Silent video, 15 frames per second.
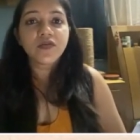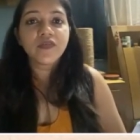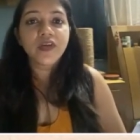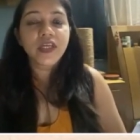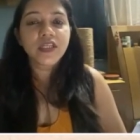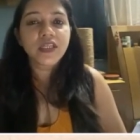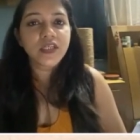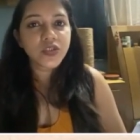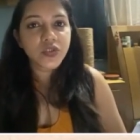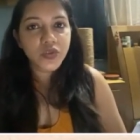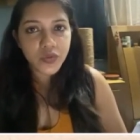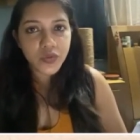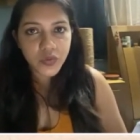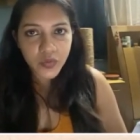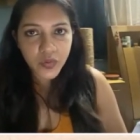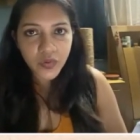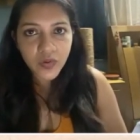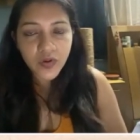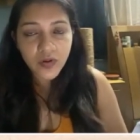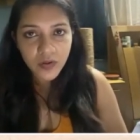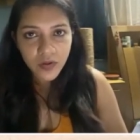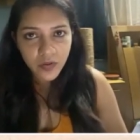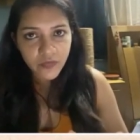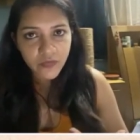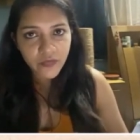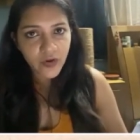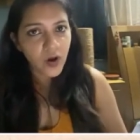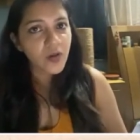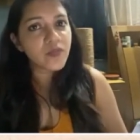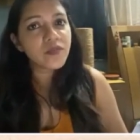we need to do
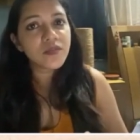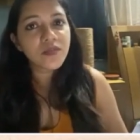from